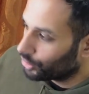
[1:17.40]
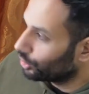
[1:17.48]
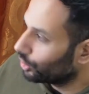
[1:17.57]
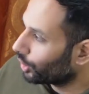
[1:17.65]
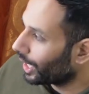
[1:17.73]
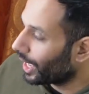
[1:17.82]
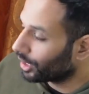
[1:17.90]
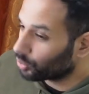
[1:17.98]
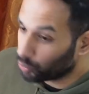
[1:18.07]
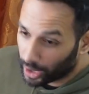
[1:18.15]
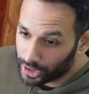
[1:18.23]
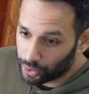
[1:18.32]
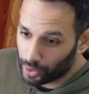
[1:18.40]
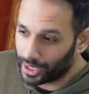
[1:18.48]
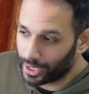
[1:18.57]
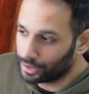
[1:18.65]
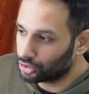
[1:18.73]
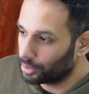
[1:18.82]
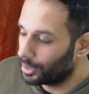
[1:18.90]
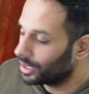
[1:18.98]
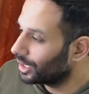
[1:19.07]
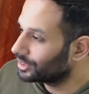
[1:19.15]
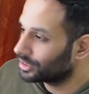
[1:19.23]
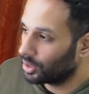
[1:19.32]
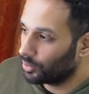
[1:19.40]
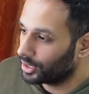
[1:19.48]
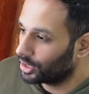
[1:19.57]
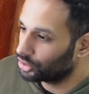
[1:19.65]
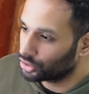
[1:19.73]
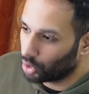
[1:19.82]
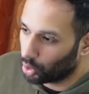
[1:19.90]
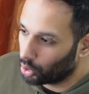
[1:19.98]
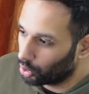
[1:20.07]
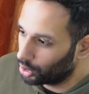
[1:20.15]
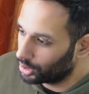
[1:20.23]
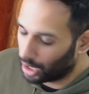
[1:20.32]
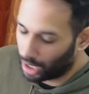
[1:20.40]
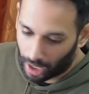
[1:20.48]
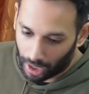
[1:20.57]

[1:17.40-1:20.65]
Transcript: you look at one trading instrument, let's say whether it's gold,